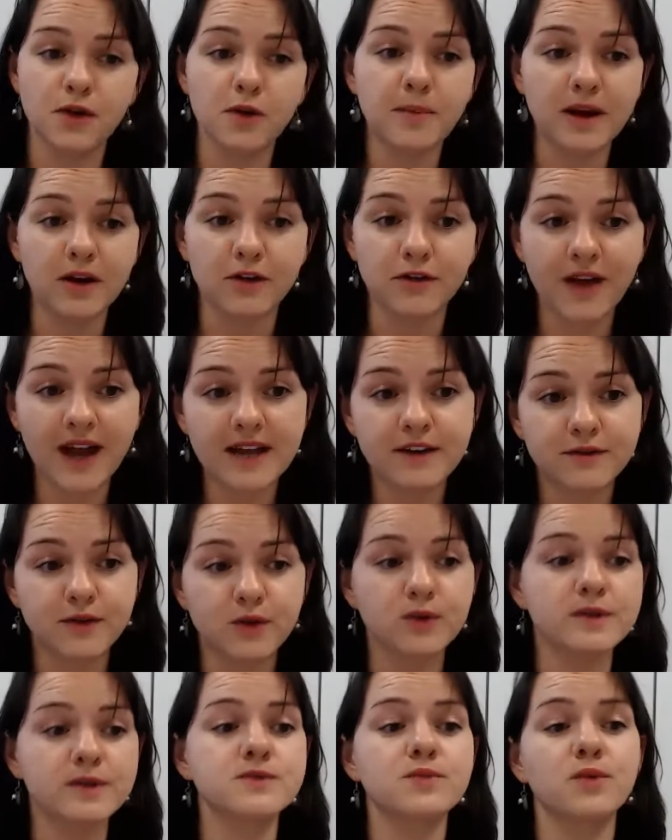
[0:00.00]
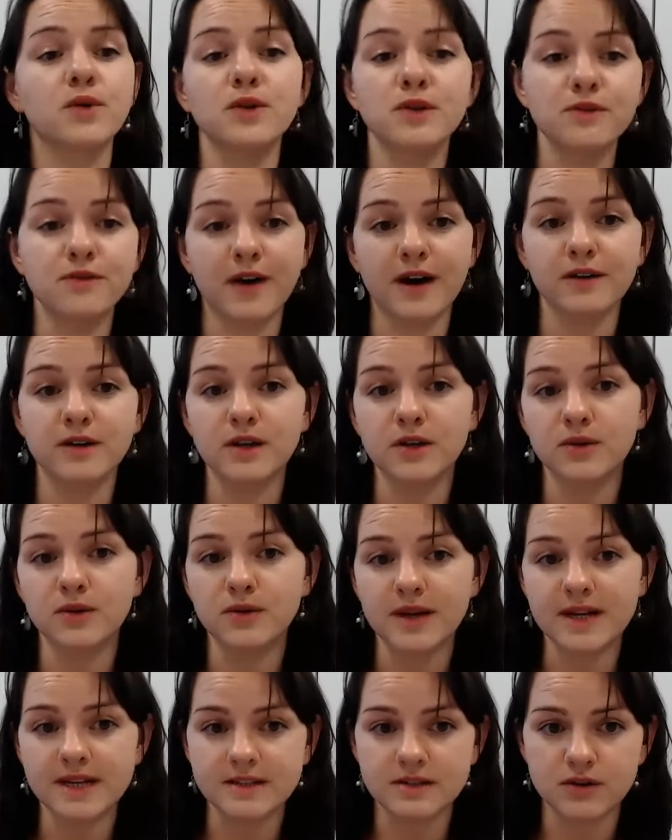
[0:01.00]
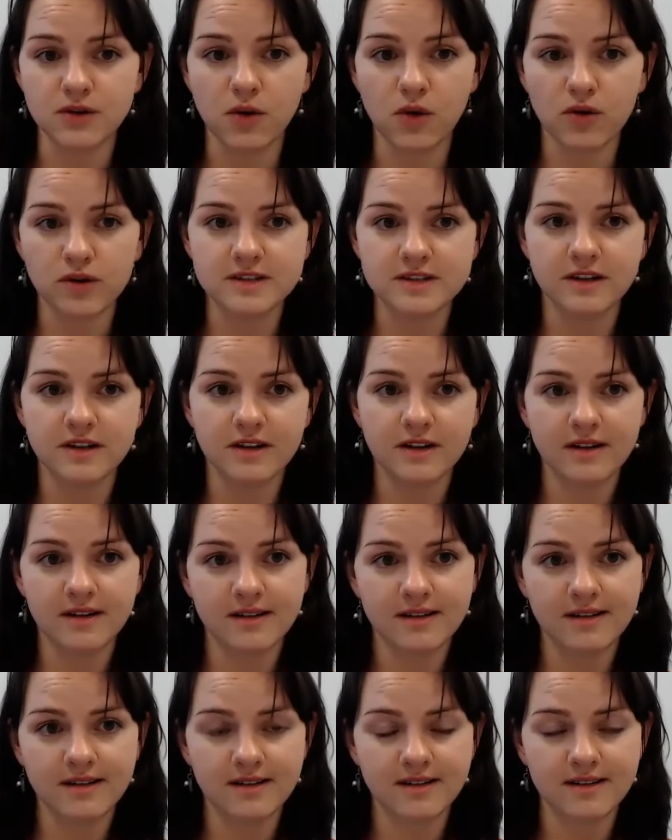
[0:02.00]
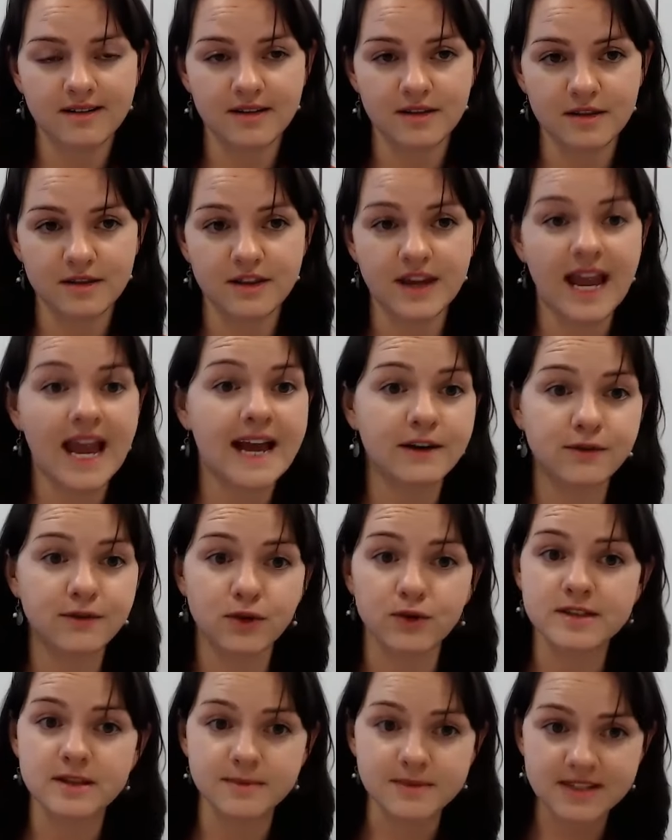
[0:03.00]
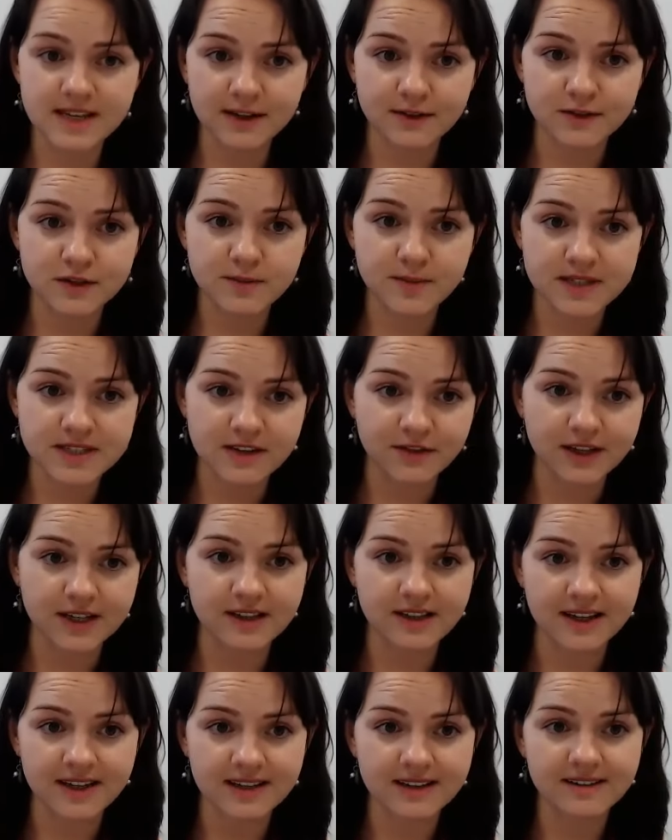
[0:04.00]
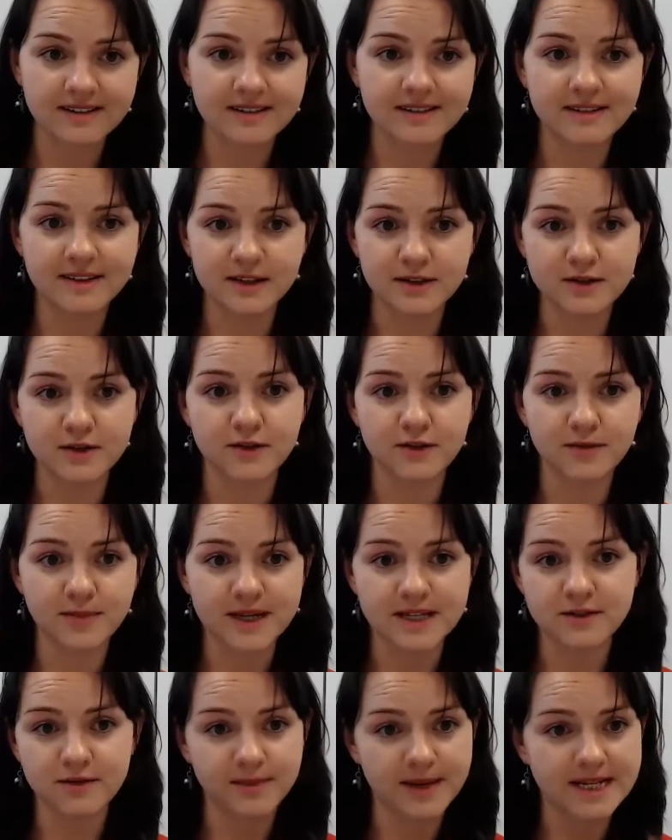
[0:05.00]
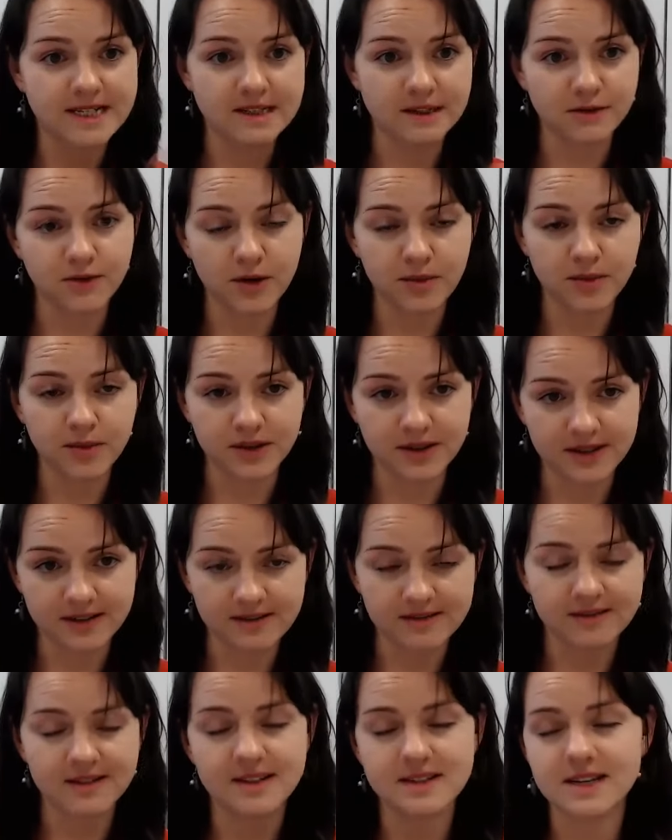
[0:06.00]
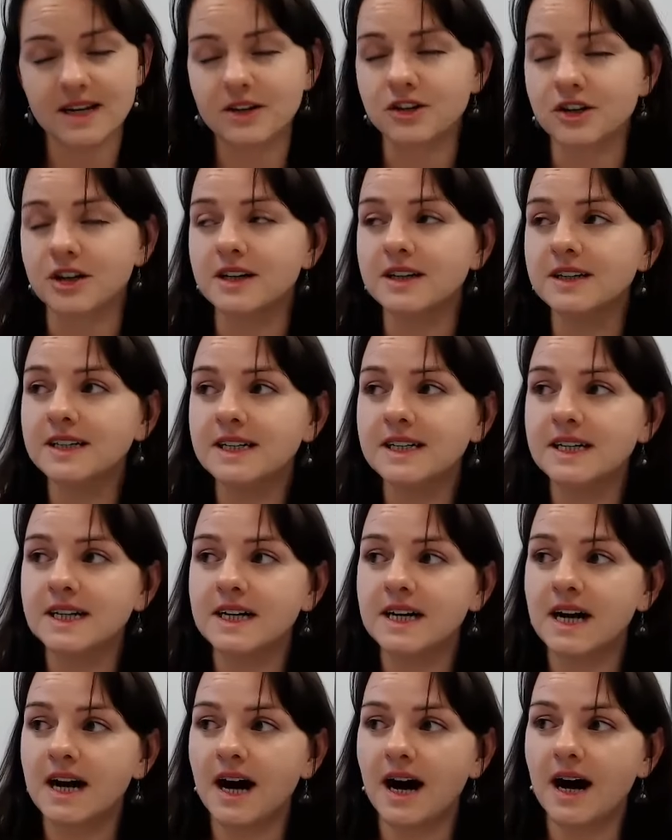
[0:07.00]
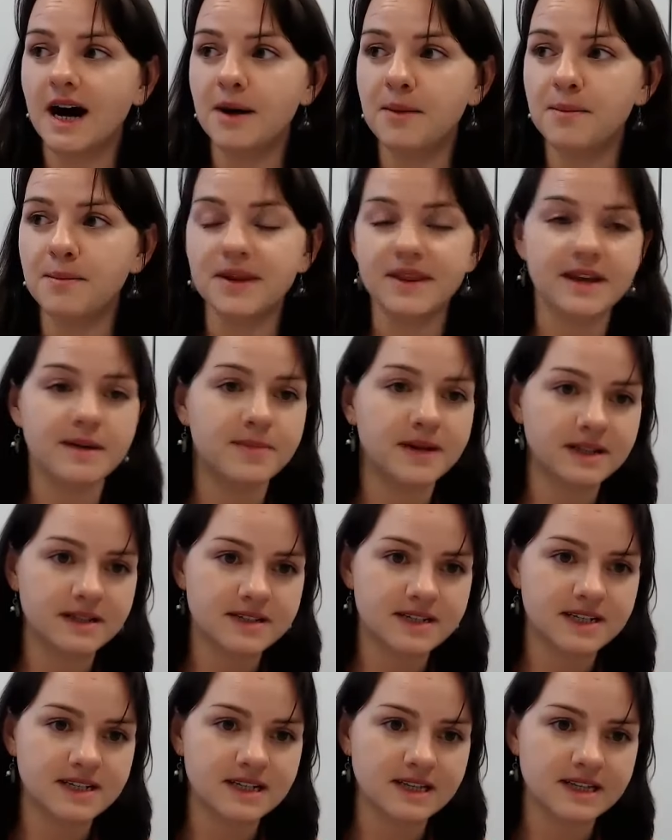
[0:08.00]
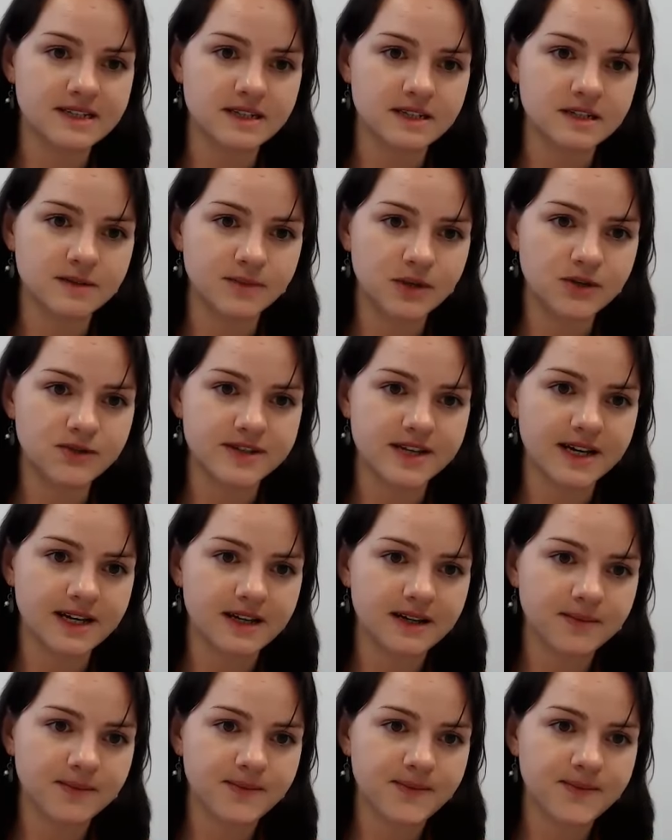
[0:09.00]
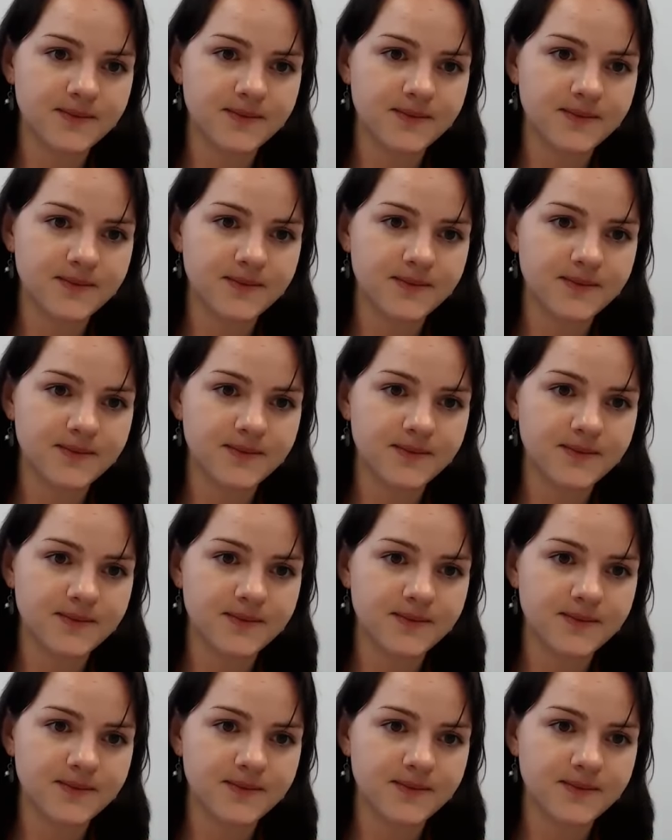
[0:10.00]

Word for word: for a pair of headphones, what you value is not the headphones themselves specifically, the sort of bits of metal and rubber and etc., but the ability to listen to music.